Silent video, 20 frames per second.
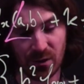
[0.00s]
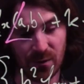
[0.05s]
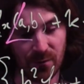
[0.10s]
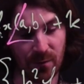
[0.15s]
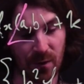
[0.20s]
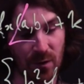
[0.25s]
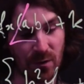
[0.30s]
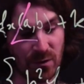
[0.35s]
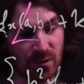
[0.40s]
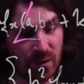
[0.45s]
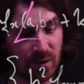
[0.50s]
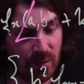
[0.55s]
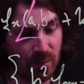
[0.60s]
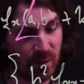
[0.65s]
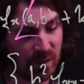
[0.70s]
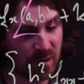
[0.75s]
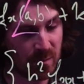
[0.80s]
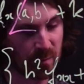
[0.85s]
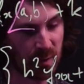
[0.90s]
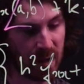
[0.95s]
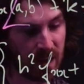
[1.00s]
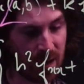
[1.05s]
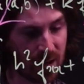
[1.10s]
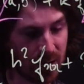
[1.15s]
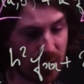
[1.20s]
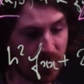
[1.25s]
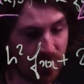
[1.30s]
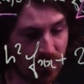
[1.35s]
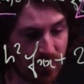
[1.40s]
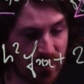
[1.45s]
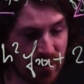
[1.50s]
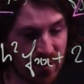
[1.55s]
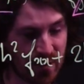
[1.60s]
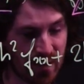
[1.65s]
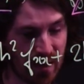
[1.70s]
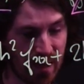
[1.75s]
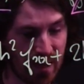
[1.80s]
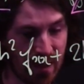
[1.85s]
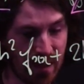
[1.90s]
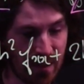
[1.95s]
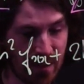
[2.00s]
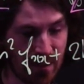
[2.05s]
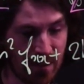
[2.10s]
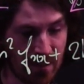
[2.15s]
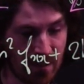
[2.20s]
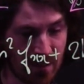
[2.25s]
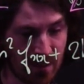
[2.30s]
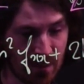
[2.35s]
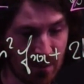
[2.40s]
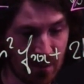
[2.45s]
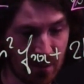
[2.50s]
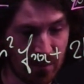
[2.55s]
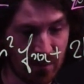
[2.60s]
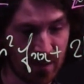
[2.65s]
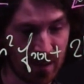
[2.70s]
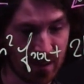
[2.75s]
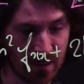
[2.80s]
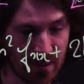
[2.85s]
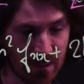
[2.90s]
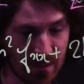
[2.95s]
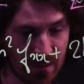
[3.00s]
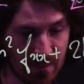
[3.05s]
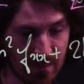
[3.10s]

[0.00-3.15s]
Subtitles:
function will depend on the sign of delta.